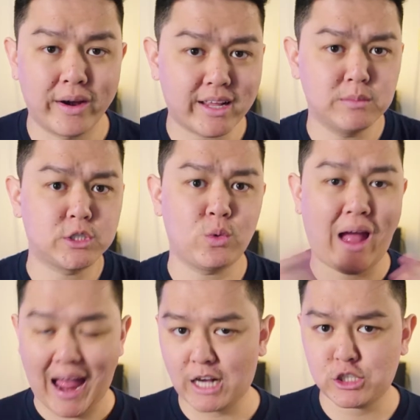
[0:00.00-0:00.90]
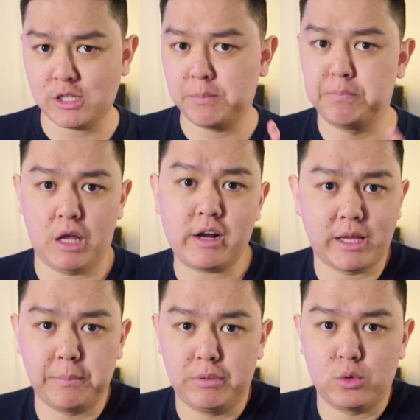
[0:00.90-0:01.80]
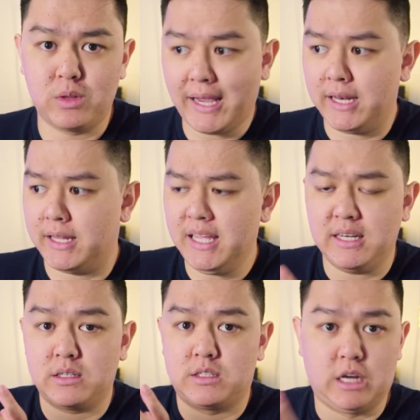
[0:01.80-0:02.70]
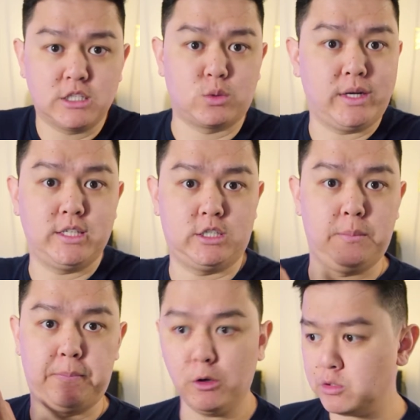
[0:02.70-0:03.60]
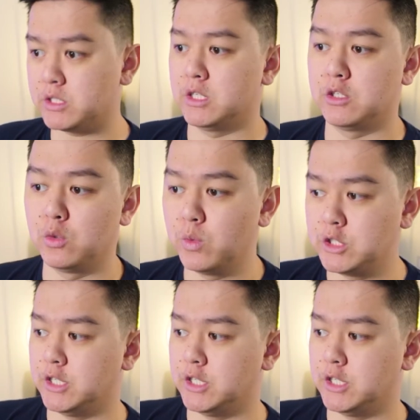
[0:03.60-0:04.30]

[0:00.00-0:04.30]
it comes to actually blocking blue light, it does what it's supposed to do, which